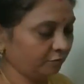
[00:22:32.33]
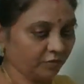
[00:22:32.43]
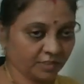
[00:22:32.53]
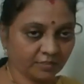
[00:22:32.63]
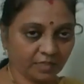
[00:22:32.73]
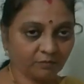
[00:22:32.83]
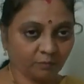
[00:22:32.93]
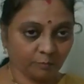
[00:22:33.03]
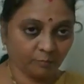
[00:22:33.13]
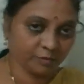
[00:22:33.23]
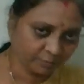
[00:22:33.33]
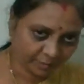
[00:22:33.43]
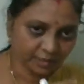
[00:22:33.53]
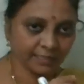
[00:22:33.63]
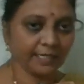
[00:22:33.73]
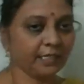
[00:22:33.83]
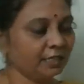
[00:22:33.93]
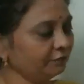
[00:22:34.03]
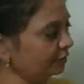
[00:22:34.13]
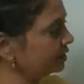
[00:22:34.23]
first and foremost, but slight
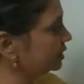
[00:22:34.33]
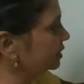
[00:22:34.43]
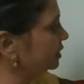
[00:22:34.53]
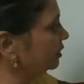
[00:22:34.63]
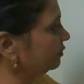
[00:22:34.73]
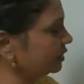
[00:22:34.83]
difference is there.